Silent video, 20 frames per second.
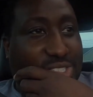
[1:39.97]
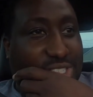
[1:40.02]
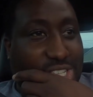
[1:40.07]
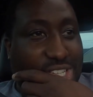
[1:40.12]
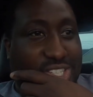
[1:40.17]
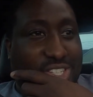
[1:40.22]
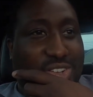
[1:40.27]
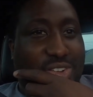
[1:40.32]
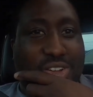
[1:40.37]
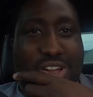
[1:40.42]

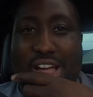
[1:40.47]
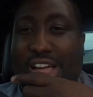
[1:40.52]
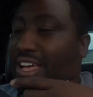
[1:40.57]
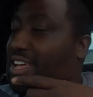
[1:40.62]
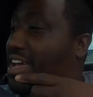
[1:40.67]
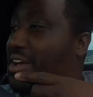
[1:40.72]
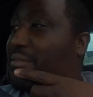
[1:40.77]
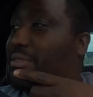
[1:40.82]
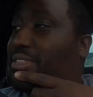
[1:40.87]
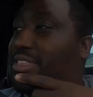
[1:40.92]
she still
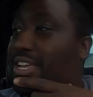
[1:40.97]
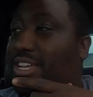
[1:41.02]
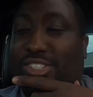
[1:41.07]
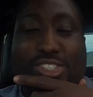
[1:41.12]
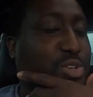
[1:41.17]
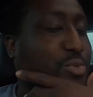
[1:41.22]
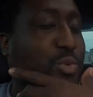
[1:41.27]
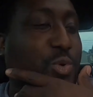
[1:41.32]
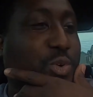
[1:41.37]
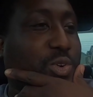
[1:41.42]
got
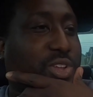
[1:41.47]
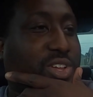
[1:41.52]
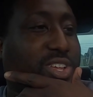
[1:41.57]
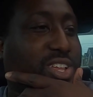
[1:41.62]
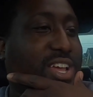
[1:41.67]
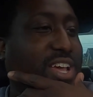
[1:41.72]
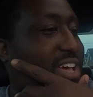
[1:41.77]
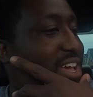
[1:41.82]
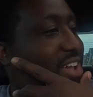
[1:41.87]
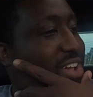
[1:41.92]
everything she
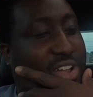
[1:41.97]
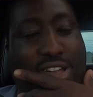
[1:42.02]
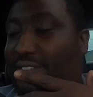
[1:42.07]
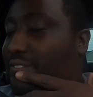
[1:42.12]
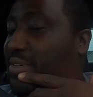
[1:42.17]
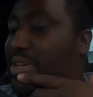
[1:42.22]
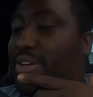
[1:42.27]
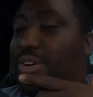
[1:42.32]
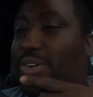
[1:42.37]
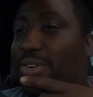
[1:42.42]
wanted in
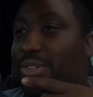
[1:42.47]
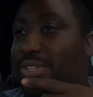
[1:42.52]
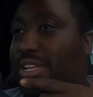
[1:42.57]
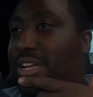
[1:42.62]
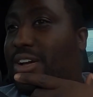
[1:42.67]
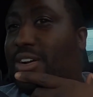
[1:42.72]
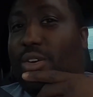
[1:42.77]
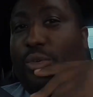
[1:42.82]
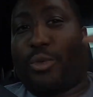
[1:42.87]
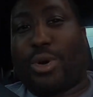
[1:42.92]
her vehicle
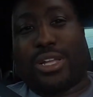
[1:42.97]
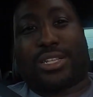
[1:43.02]
now,